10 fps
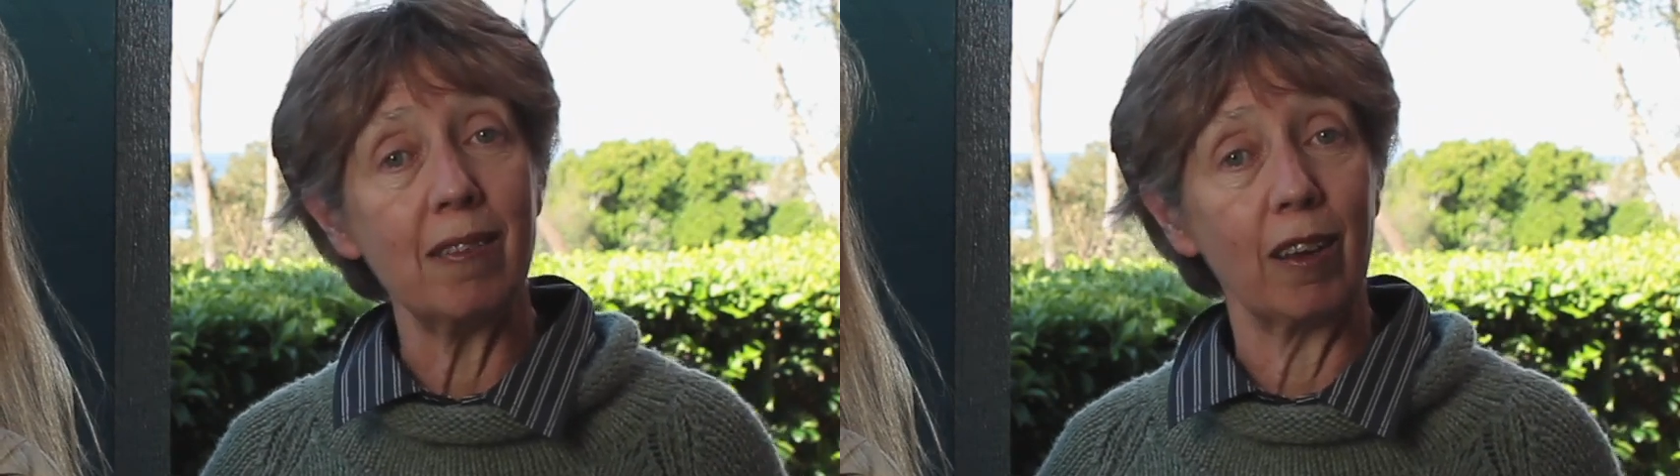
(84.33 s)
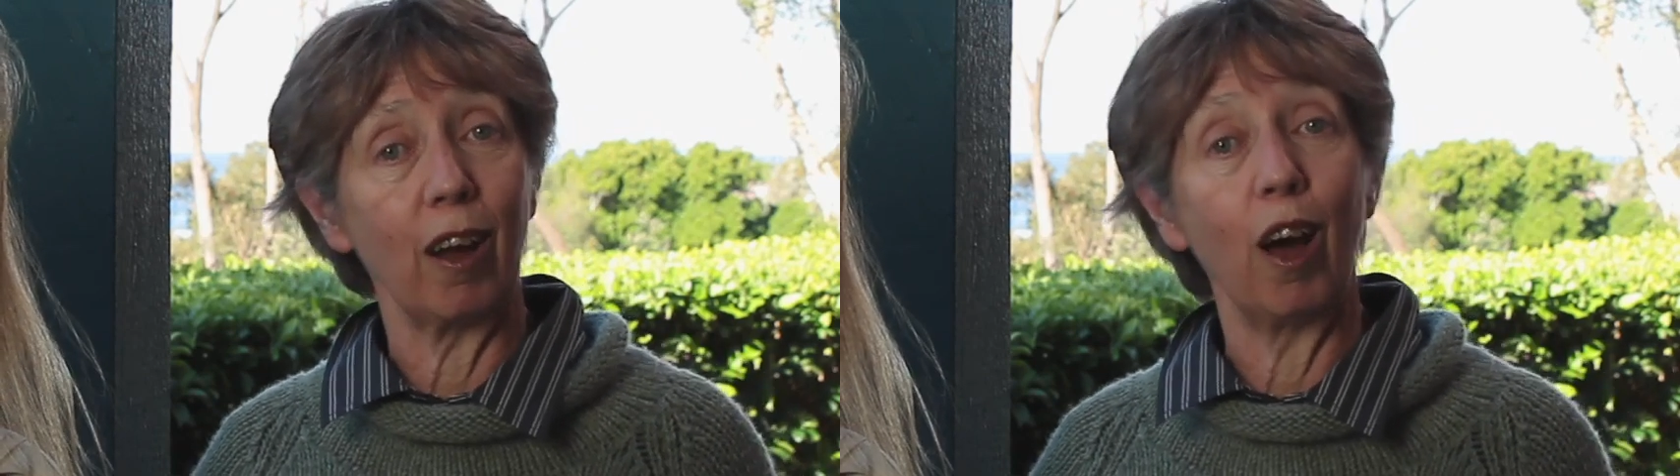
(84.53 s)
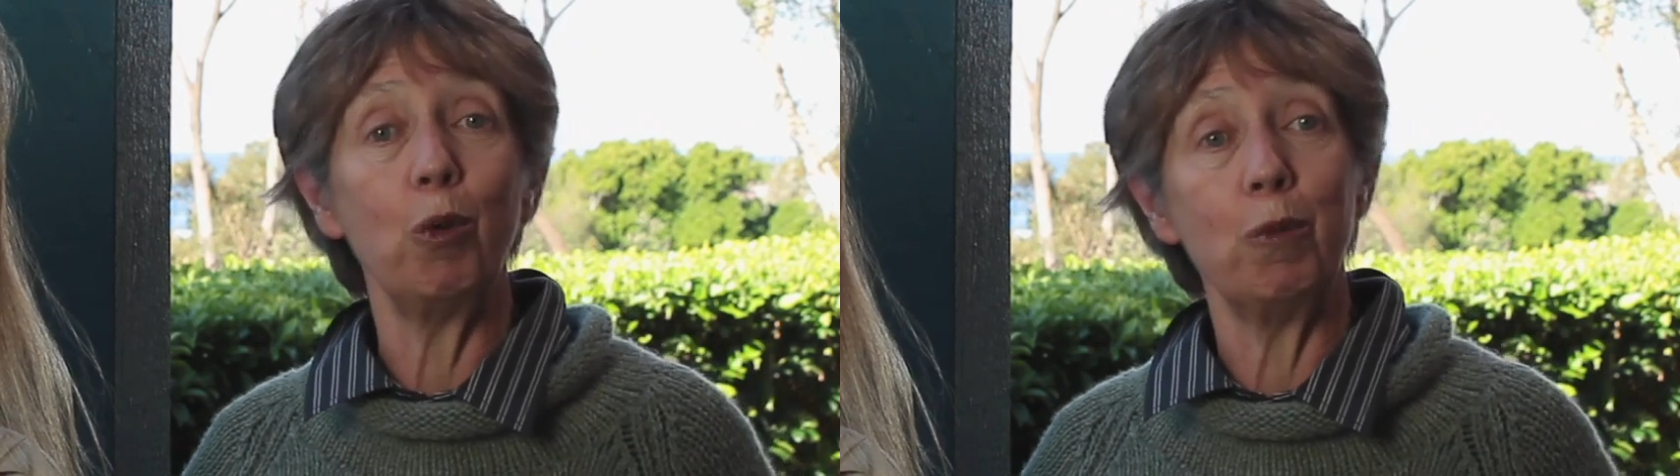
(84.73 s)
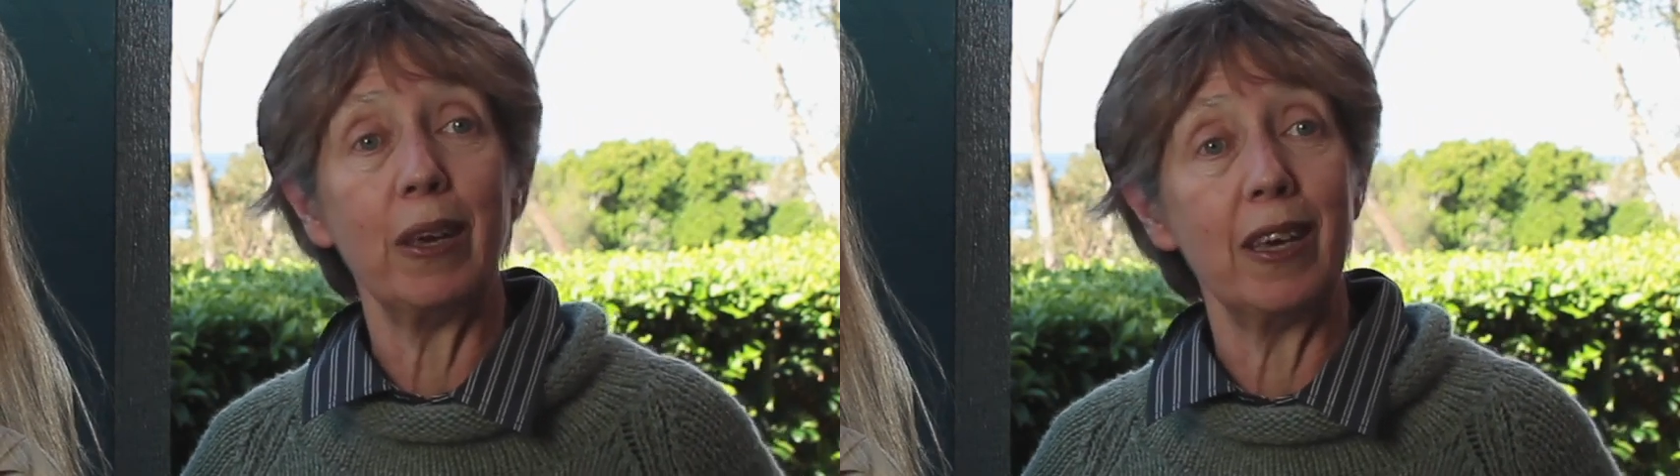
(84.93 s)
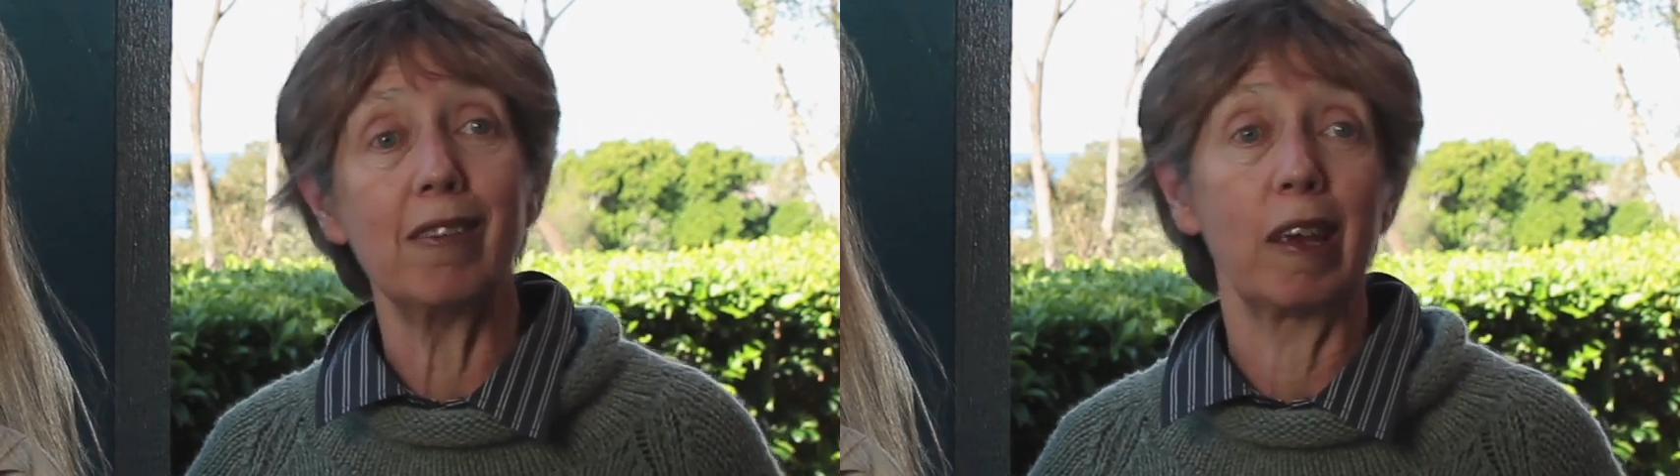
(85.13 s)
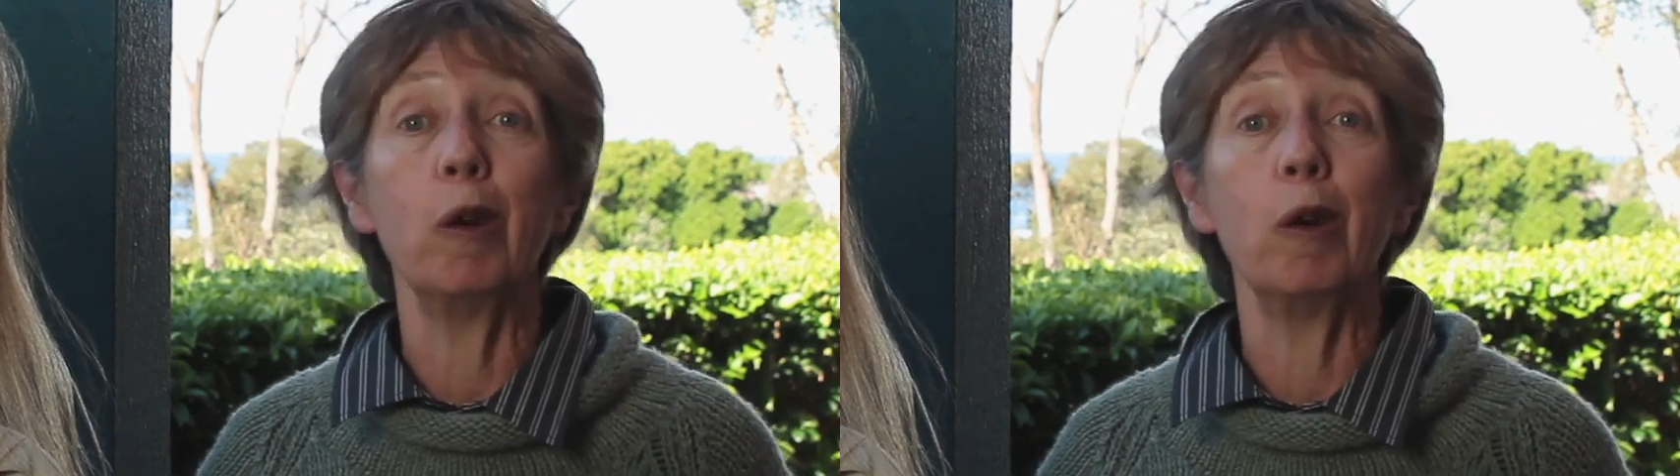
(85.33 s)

is that I would be his